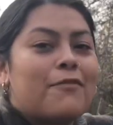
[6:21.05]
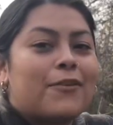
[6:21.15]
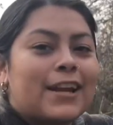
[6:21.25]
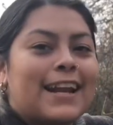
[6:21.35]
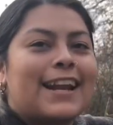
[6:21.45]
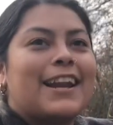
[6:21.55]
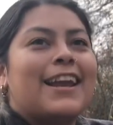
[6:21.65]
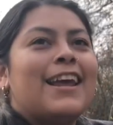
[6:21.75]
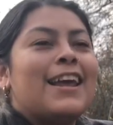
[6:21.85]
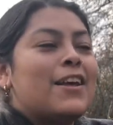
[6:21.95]
a freaking
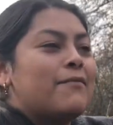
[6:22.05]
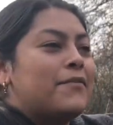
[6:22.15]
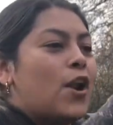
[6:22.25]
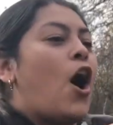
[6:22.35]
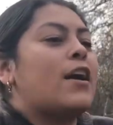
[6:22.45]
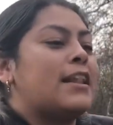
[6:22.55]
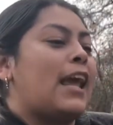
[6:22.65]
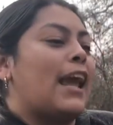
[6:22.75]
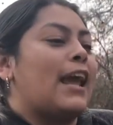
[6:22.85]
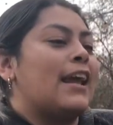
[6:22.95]
lock
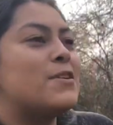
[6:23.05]
thing.